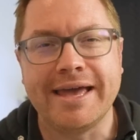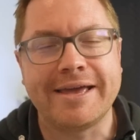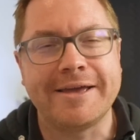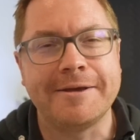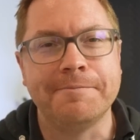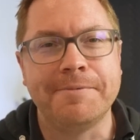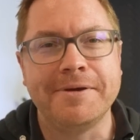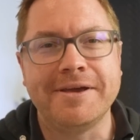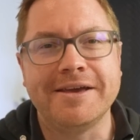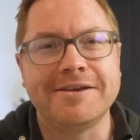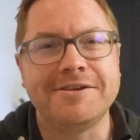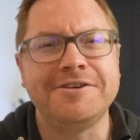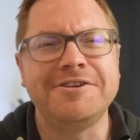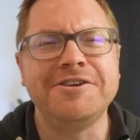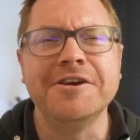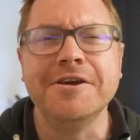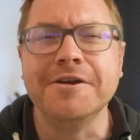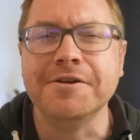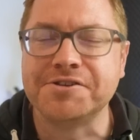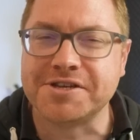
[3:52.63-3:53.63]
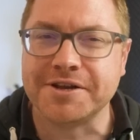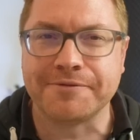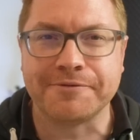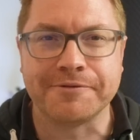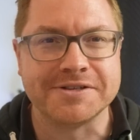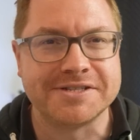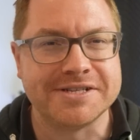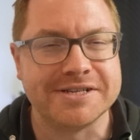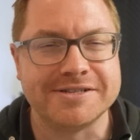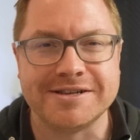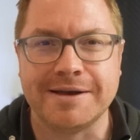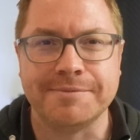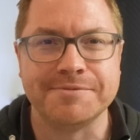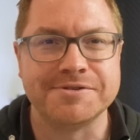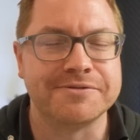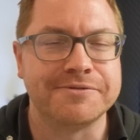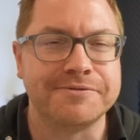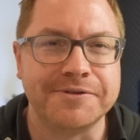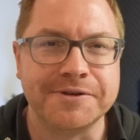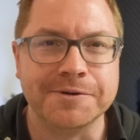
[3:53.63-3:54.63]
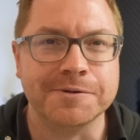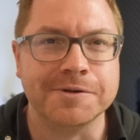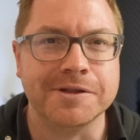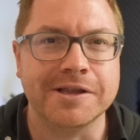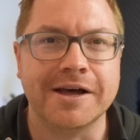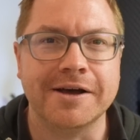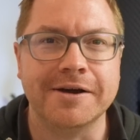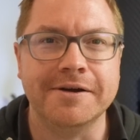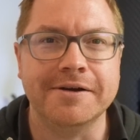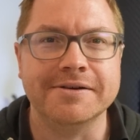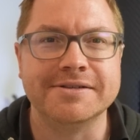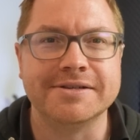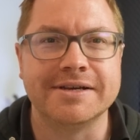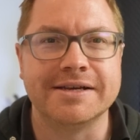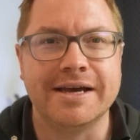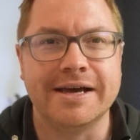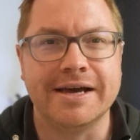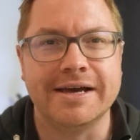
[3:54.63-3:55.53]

It can be a huge difference in terms of fuel load